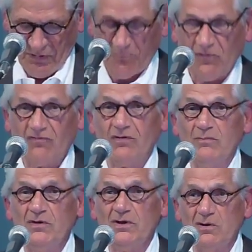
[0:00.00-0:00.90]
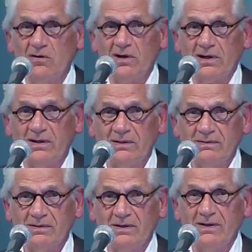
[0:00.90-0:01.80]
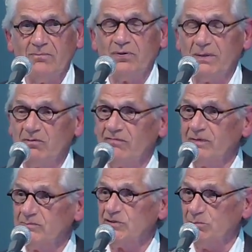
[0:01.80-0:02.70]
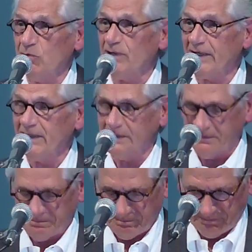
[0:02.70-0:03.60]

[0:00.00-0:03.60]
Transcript: People from New York and people from Sheboygan.